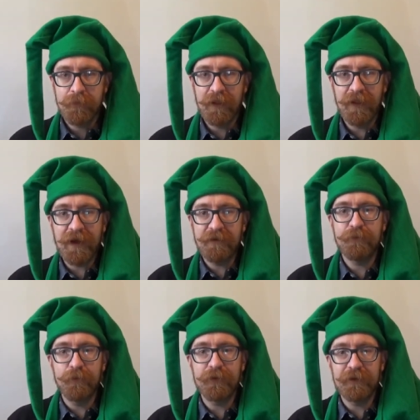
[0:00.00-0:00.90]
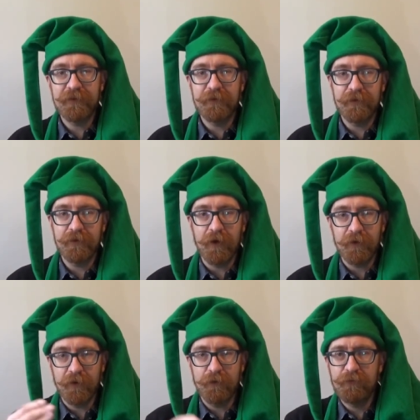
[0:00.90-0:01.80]
late fourteenth century style,
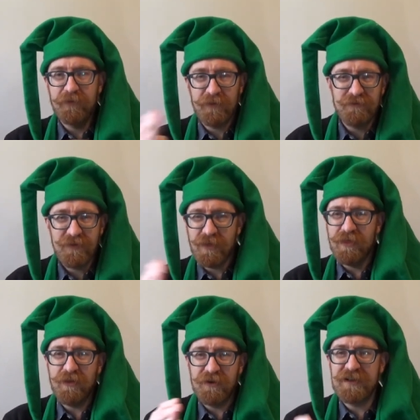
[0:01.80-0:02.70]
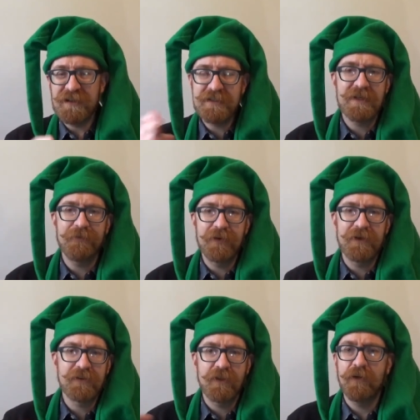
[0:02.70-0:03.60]
so thirteen
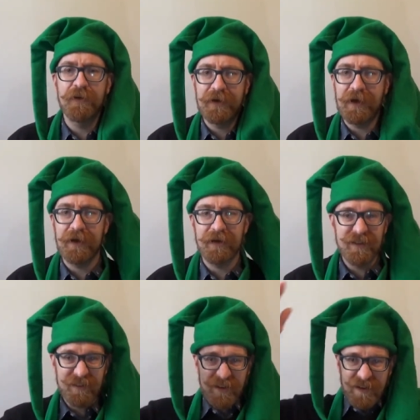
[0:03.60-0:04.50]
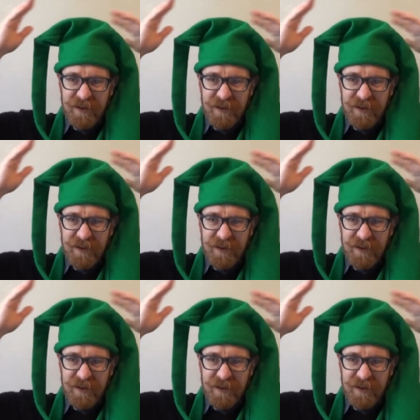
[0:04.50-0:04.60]
seventies to thirteen eighties.